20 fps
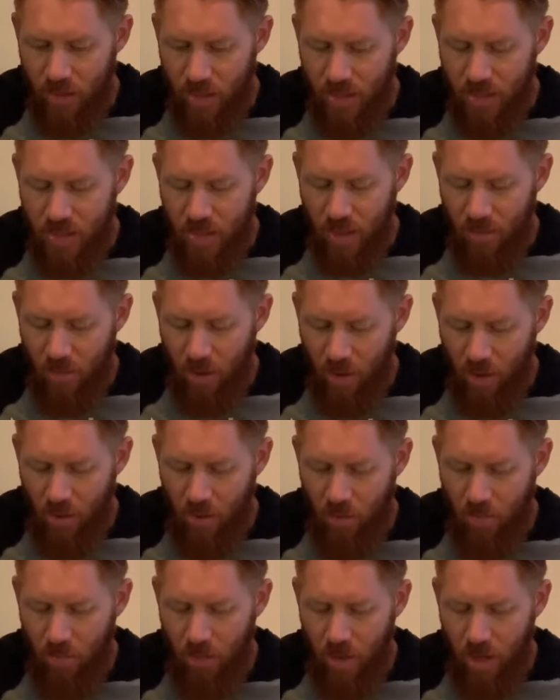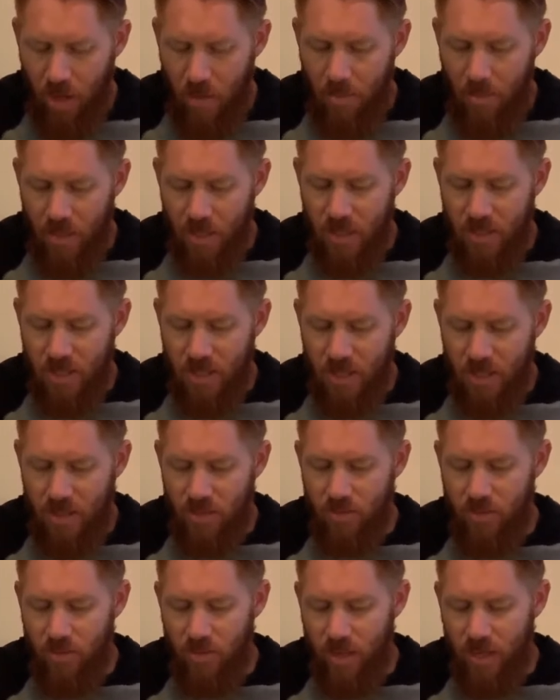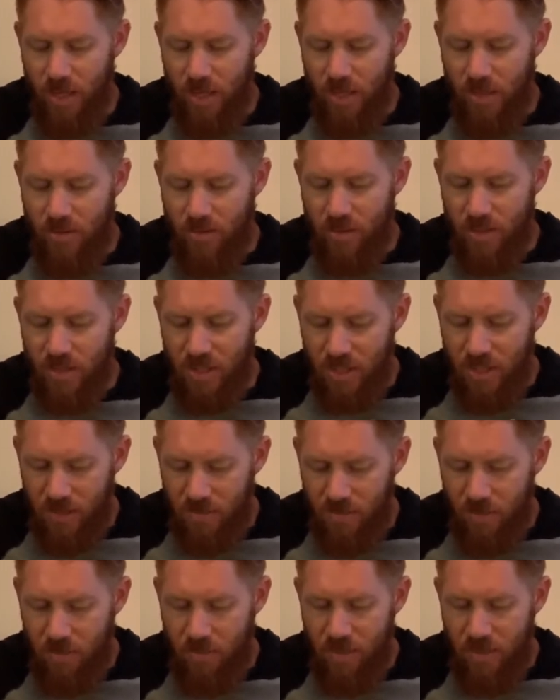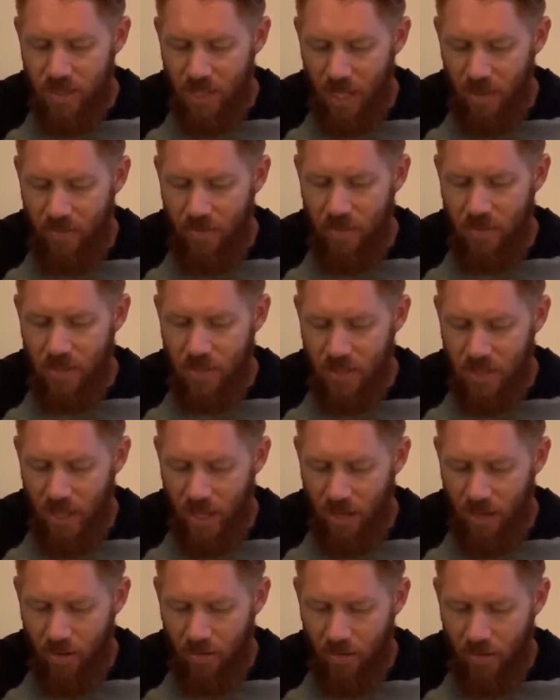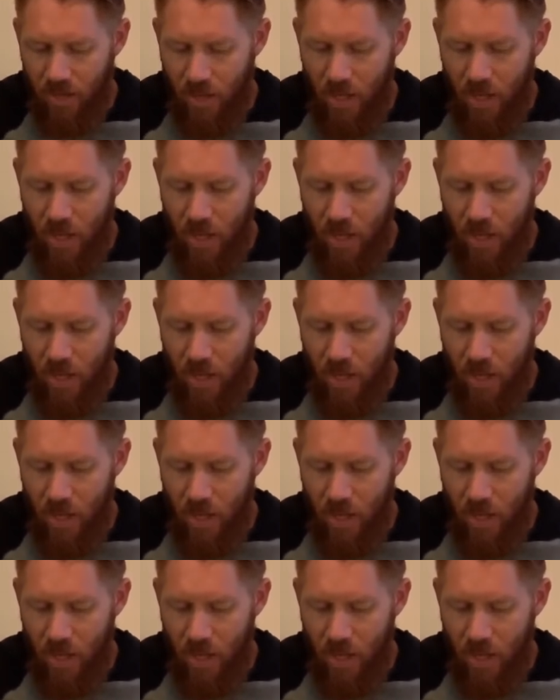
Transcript: has come home because as he, he has received him safe and sound.